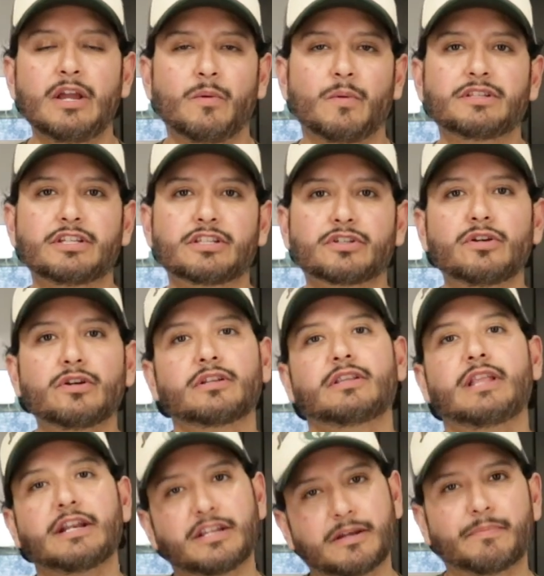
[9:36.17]
Once it's cooked,
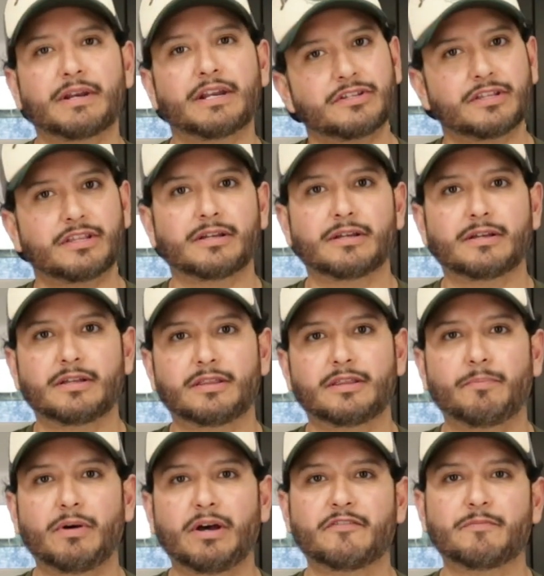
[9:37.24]
then dump it into
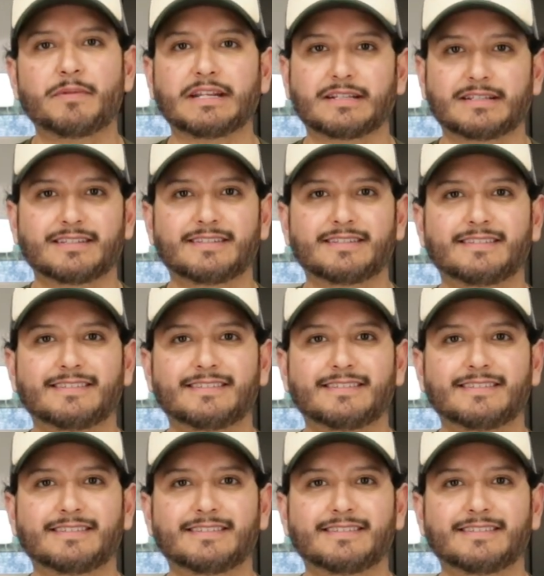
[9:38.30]
the pot of beans.